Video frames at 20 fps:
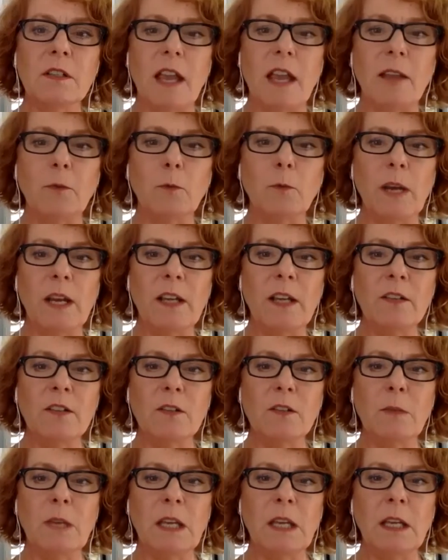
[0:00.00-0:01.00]
and raised
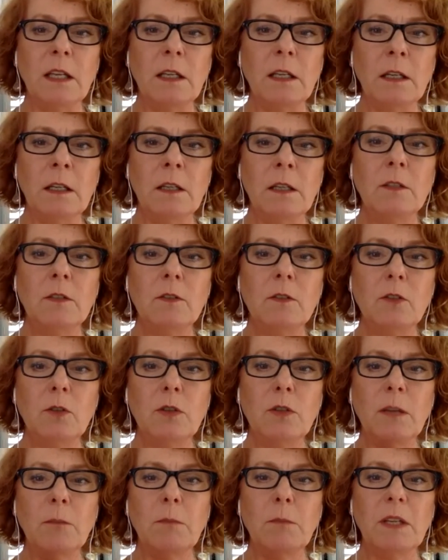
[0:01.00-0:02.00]
me to
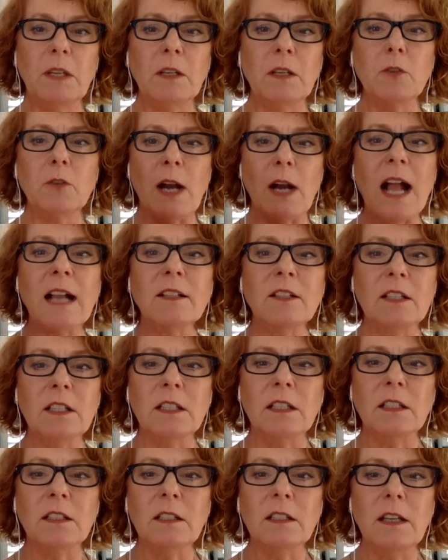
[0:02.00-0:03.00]
then be
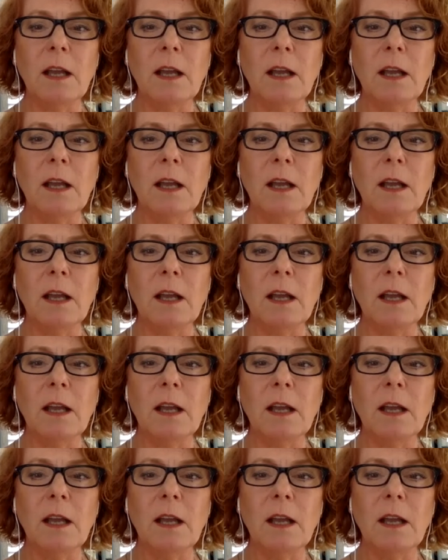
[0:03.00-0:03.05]
attracted.